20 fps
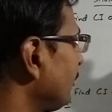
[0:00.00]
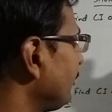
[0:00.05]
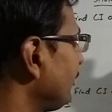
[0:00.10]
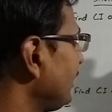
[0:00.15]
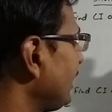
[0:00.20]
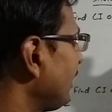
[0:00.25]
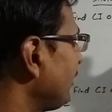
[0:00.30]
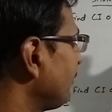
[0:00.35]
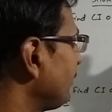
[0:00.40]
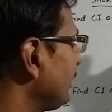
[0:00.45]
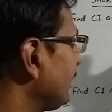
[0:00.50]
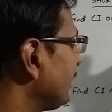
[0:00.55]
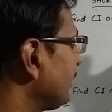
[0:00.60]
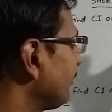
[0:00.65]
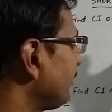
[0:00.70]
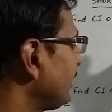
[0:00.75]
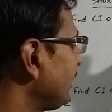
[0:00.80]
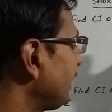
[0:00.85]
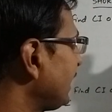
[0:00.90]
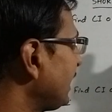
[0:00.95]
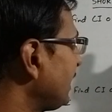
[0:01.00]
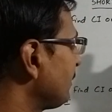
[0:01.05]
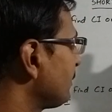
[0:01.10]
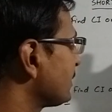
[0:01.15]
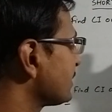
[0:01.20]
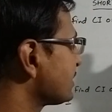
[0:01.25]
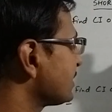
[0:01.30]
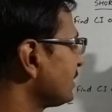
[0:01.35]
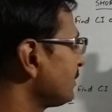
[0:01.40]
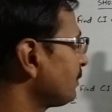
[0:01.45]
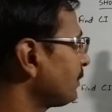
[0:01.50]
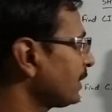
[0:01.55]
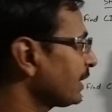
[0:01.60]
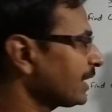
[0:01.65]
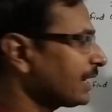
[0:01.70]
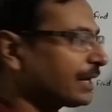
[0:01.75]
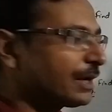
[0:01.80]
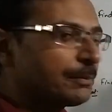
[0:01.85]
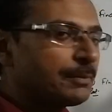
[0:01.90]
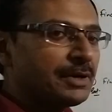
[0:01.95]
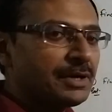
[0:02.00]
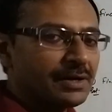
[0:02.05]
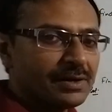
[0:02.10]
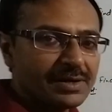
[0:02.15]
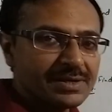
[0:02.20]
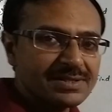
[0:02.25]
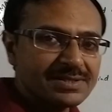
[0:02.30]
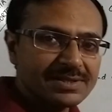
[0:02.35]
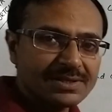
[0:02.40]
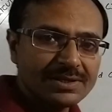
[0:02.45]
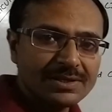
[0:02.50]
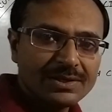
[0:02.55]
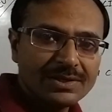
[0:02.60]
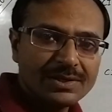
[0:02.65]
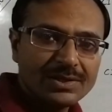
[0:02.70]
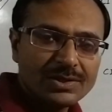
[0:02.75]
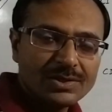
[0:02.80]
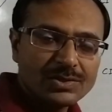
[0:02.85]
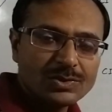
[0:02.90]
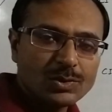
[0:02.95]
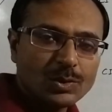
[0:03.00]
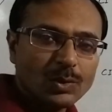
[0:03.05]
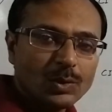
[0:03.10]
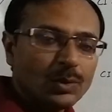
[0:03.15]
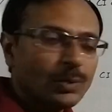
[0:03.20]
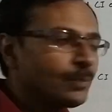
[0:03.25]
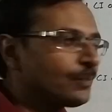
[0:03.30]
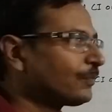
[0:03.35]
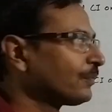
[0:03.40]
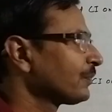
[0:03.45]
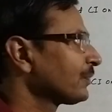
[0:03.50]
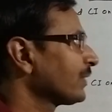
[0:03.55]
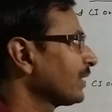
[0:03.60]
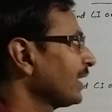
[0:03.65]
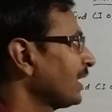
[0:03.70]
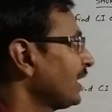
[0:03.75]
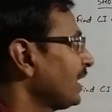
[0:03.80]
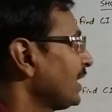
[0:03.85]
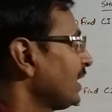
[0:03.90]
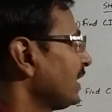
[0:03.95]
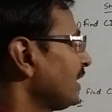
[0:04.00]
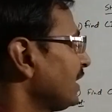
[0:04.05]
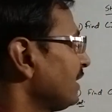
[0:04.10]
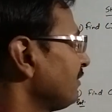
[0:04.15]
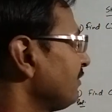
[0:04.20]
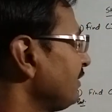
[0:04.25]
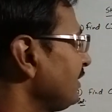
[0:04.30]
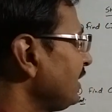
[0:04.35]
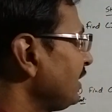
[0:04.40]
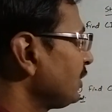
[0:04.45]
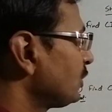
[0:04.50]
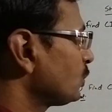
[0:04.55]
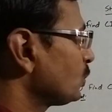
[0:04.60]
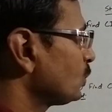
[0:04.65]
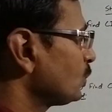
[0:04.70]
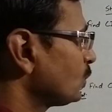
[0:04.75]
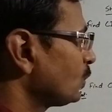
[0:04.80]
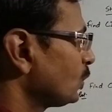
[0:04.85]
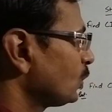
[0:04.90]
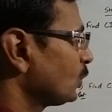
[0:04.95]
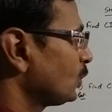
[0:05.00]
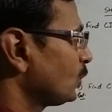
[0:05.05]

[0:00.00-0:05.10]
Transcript: we have been given 10% per annum interest. So we need to